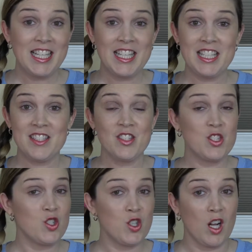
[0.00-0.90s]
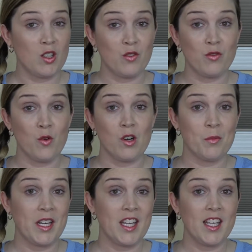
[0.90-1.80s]
It's a struggle
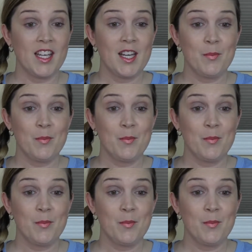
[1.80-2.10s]
for me,